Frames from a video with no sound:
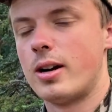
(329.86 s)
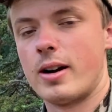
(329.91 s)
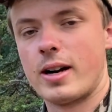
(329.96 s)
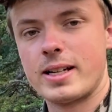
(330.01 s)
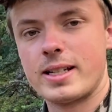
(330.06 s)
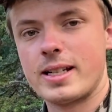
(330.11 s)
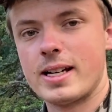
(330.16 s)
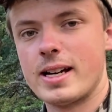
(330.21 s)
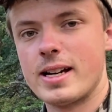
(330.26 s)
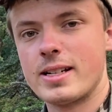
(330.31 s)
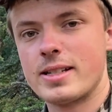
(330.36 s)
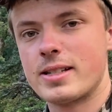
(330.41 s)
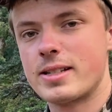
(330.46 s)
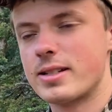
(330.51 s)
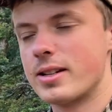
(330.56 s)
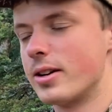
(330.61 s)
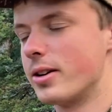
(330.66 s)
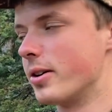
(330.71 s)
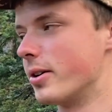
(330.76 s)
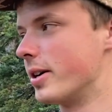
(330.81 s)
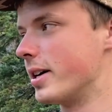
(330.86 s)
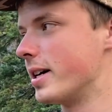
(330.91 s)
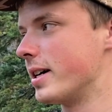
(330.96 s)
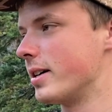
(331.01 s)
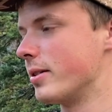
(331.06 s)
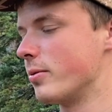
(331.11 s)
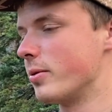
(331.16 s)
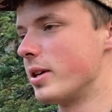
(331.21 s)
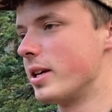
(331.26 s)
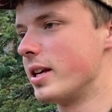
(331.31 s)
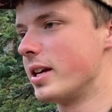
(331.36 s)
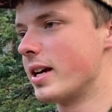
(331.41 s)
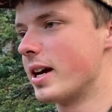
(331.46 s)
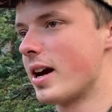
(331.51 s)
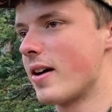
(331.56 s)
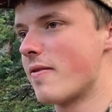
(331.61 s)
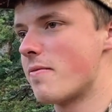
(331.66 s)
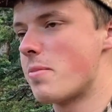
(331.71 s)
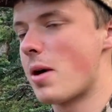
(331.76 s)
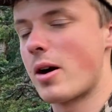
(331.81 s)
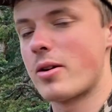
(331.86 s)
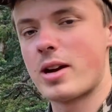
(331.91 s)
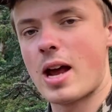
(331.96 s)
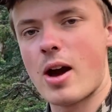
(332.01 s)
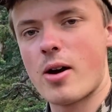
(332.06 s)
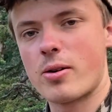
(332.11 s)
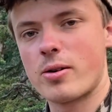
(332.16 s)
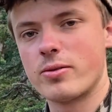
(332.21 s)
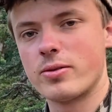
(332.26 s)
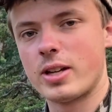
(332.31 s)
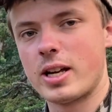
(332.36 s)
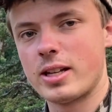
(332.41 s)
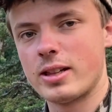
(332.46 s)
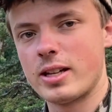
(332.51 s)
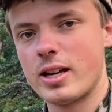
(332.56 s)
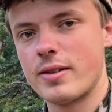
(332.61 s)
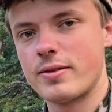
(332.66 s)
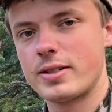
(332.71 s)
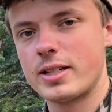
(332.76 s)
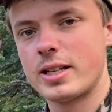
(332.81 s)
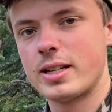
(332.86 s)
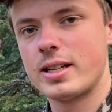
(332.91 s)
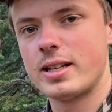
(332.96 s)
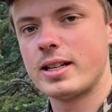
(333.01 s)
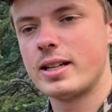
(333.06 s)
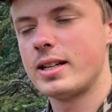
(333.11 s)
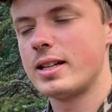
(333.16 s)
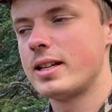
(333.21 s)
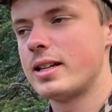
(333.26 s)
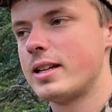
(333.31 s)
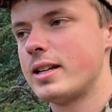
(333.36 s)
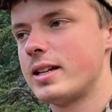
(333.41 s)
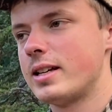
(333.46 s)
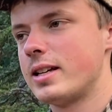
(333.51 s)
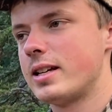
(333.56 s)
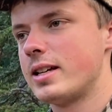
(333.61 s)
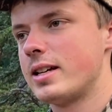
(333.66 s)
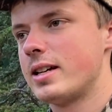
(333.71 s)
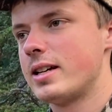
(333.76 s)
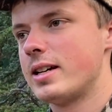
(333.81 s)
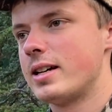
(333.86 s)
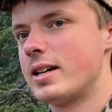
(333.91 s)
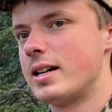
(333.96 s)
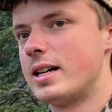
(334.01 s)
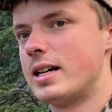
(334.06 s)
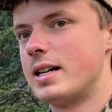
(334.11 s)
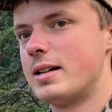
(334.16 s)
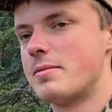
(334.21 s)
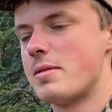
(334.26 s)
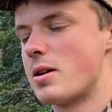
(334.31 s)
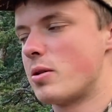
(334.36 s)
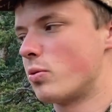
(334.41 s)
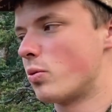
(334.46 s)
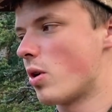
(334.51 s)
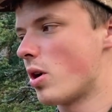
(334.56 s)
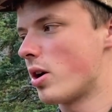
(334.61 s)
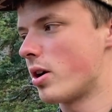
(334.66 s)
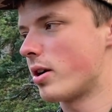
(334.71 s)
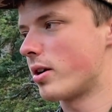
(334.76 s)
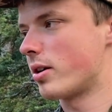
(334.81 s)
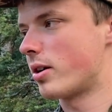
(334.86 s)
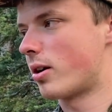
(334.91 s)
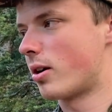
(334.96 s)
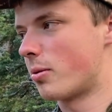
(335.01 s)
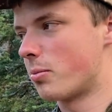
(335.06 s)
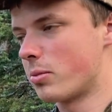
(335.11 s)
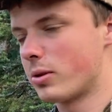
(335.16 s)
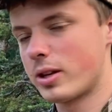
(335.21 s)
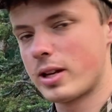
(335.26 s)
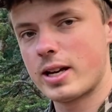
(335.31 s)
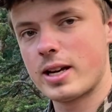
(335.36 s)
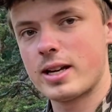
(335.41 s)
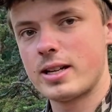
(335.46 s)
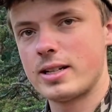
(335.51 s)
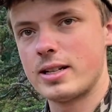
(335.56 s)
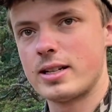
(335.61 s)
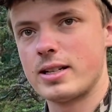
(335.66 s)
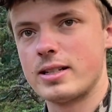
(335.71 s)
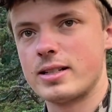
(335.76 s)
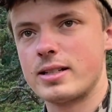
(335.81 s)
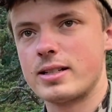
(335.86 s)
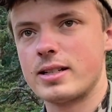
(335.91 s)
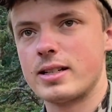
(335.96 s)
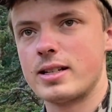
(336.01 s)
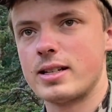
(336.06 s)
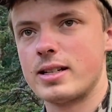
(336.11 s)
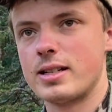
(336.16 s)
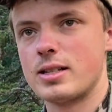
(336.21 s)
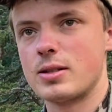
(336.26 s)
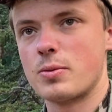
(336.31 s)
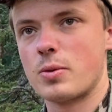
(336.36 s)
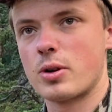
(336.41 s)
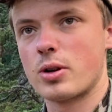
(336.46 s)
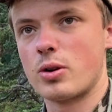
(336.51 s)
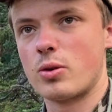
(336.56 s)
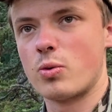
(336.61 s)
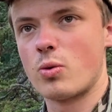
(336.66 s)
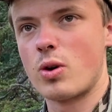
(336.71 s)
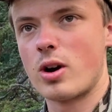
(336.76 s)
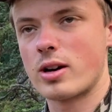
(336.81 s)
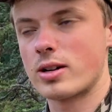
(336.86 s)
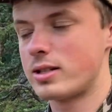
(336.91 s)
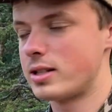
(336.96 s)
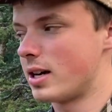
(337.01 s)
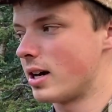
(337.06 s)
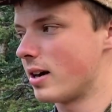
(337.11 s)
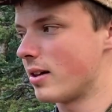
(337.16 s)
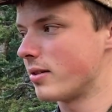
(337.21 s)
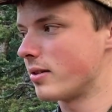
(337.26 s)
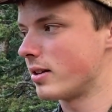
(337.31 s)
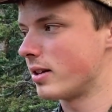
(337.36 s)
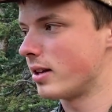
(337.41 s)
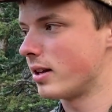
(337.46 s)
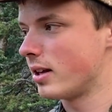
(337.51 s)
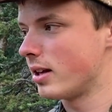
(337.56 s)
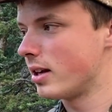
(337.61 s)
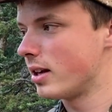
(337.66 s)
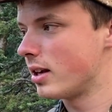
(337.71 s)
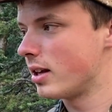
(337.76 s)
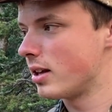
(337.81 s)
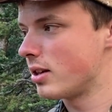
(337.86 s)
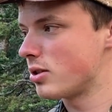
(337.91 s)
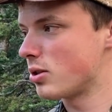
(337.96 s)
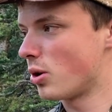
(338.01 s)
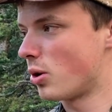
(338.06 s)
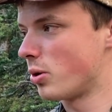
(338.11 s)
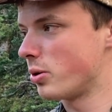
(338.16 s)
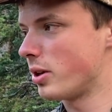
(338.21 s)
Alright guys, so we have about an hour of light left. And what our plan is we're gonna walk down this old